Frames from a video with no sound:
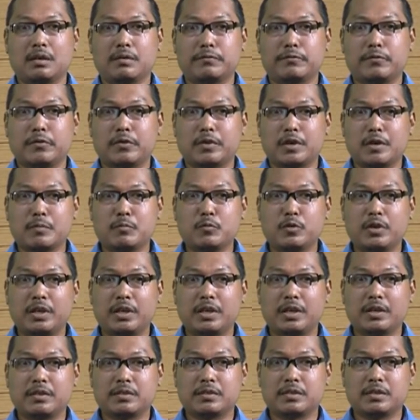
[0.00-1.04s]
for
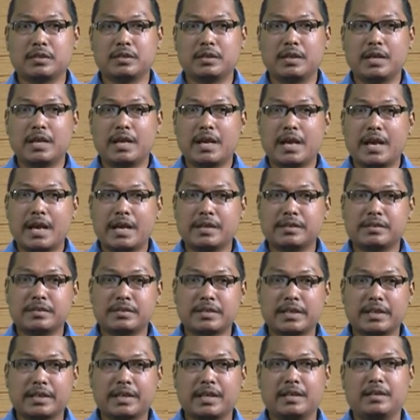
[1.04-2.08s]
communication and
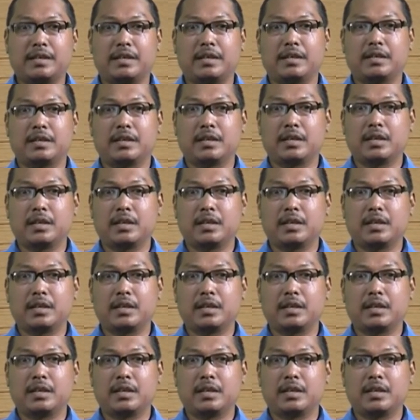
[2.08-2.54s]
secondly,